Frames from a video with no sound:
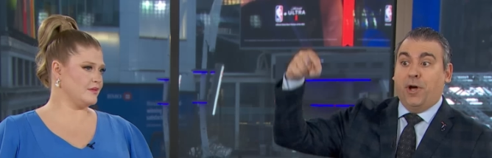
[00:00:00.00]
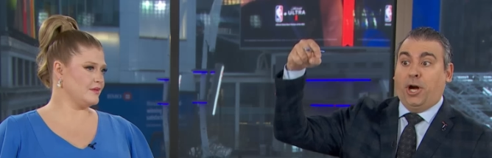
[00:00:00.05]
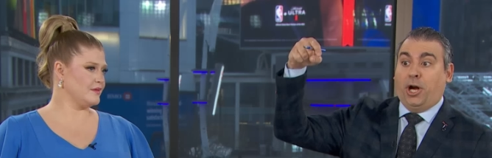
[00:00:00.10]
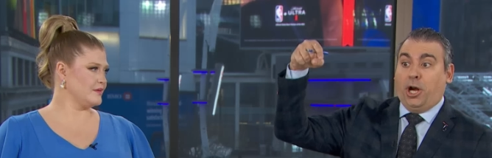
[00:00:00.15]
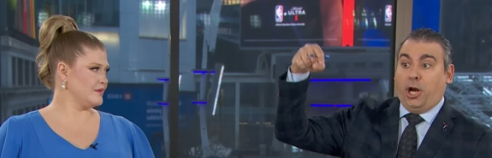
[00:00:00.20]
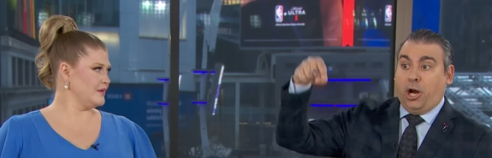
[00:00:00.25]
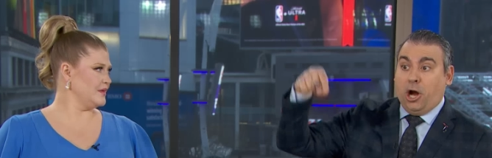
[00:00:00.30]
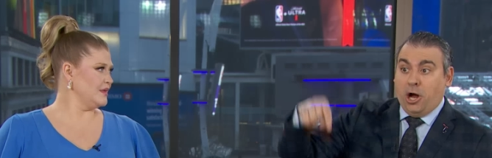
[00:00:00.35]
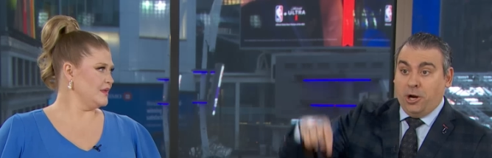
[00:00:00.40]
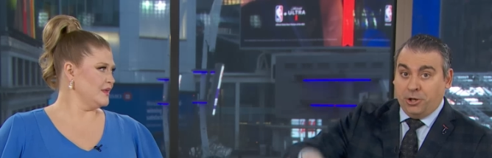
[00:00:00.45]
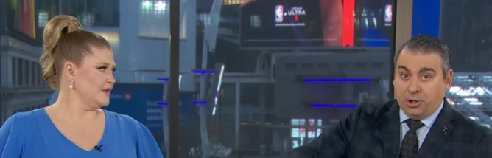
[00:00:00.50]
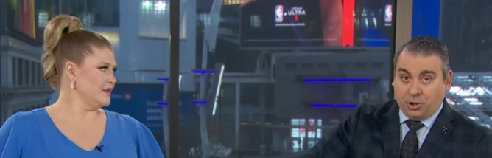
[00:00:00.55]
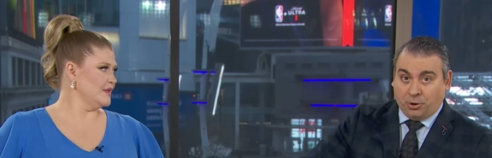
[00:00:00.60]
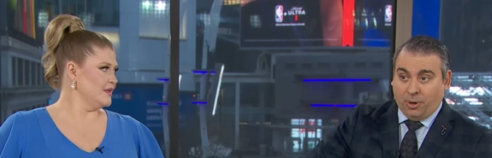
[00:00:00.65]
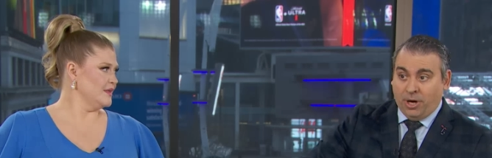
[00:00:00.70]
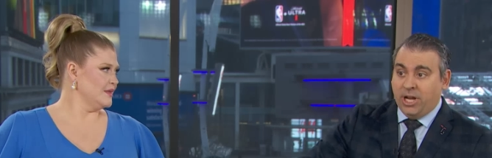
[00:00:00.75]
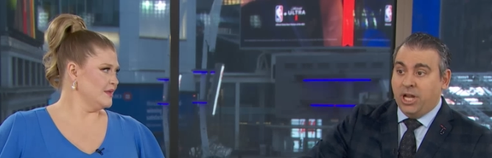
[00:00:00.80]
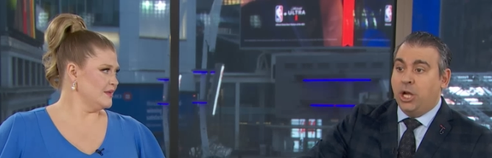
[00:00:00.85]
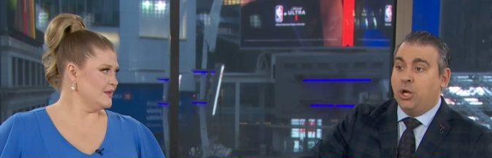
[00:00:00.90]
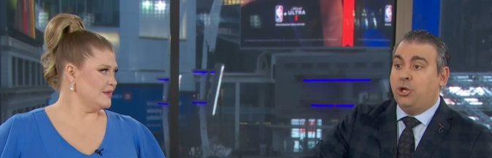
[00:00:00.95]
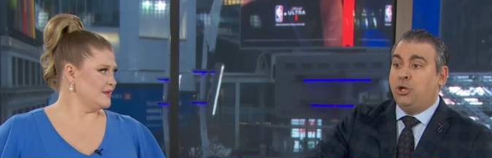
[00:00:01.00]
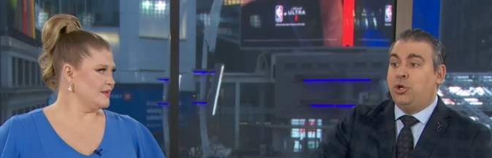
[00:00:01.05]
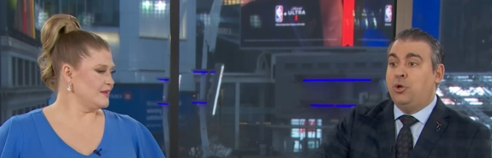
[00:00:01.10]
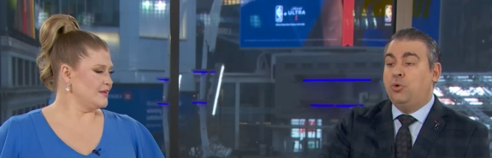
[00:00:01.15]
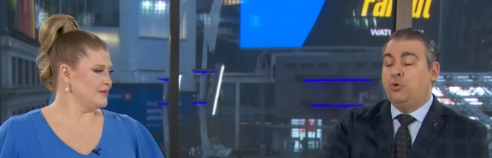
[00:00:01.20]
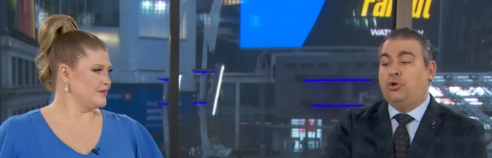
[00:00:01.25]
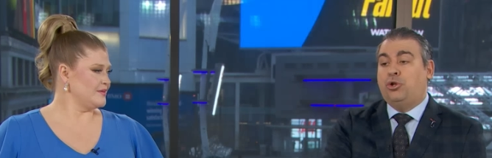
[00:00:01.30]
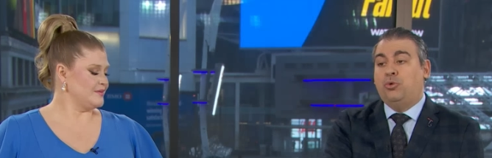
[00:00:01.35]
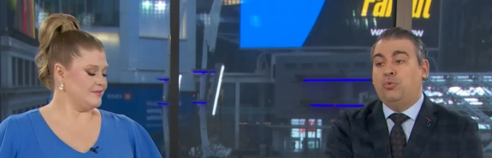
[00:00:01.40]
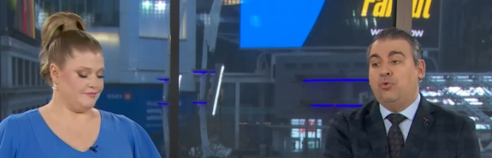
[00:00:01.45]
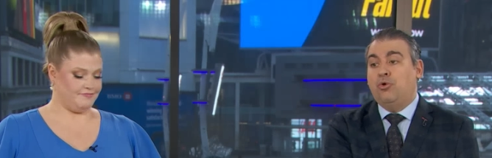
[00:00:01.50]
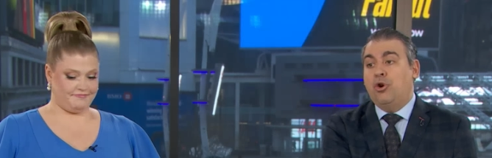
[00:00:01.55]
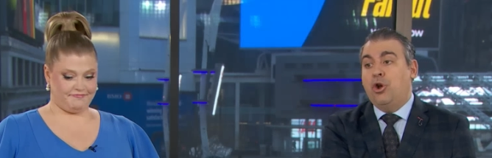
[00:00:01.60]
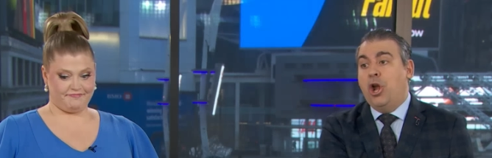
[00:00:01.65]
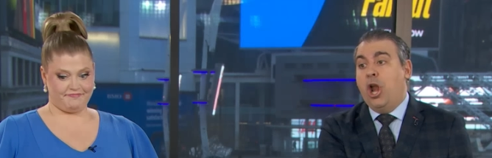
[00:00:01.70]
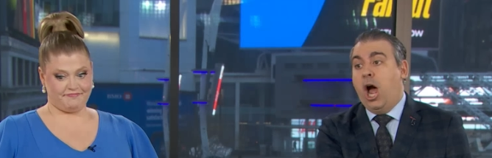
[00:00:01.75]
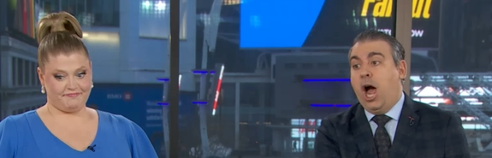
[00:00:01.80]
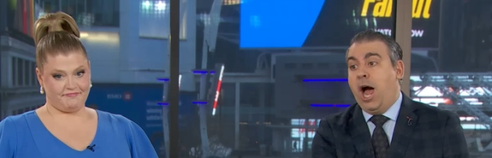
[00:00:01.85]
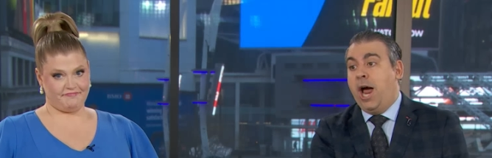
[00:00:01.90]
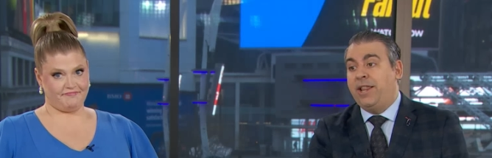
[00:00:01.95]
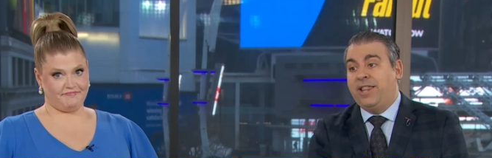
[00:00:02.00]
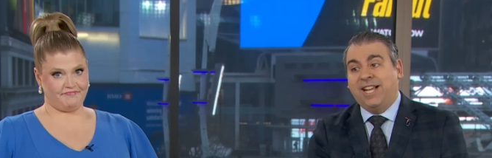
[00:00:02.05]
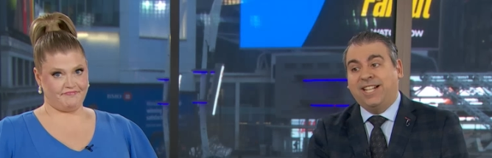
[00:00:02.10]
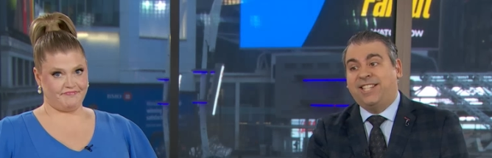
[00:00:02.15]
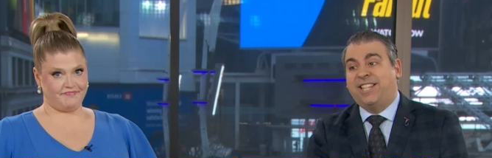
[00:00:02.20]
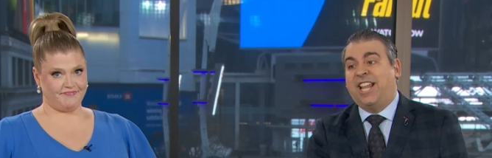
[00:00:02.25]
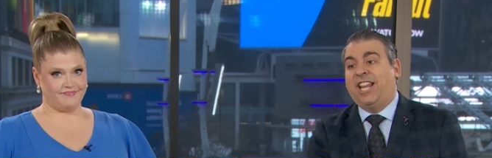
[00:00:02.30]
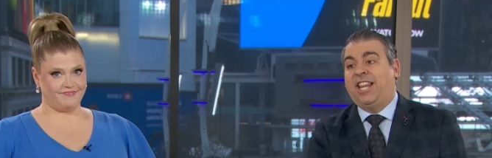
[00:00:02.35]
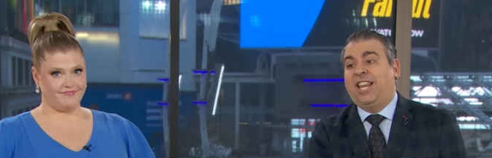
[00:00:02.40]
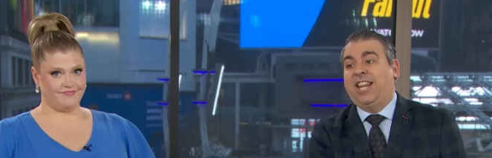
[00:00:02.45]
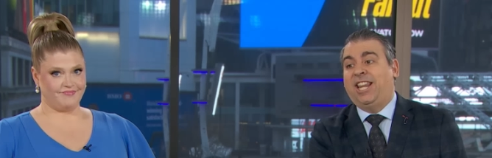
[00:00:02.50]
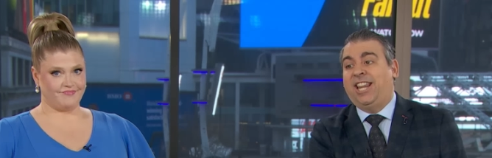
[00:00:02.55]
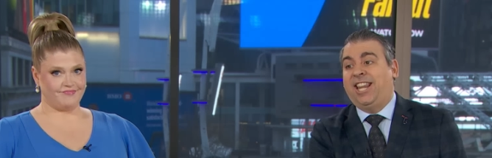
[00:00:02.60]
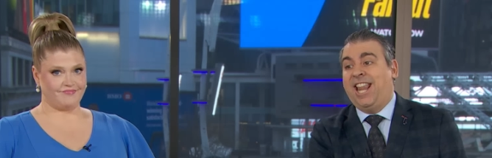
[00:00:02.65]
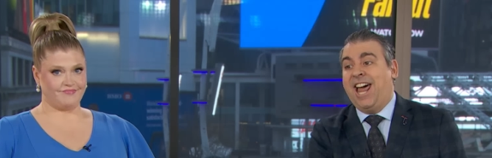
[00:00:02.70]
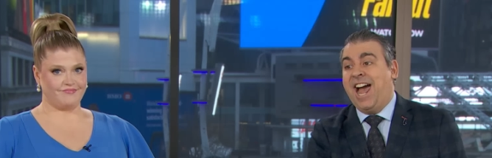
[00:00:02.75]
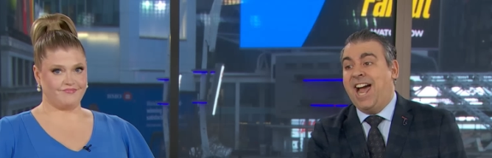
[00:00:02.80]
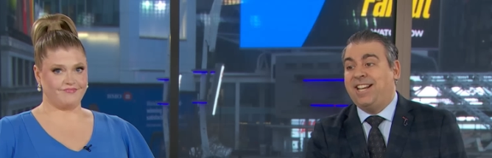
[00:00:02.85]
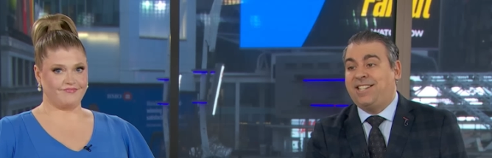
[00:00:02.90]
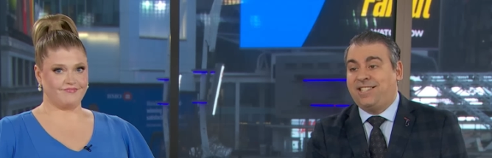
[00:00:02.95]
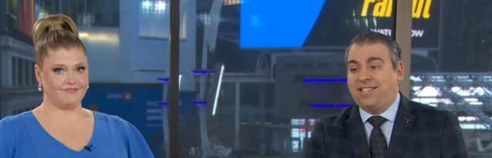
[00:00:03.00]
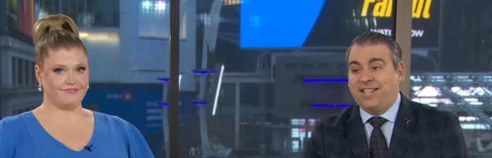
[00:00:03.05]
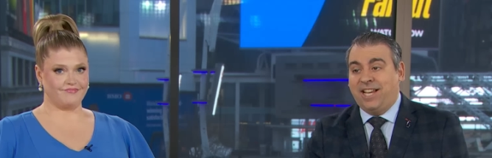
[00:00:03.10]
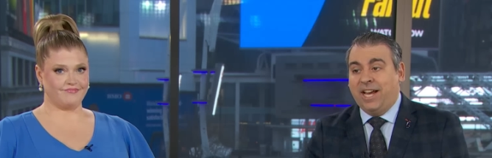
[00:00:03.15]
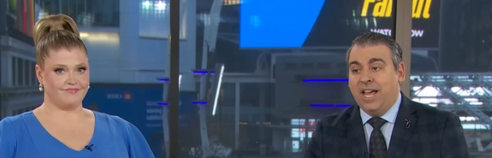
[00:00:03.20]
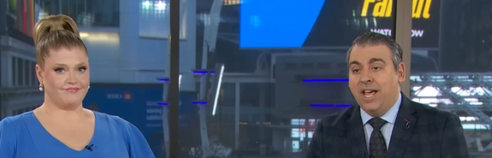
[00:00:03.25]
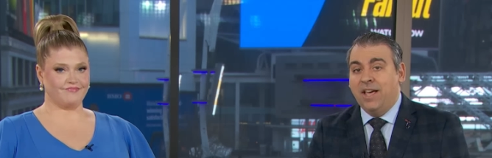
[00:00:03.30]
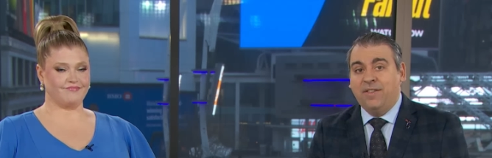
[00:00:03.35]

Speaker 1: the country, you do not. That's the last thing.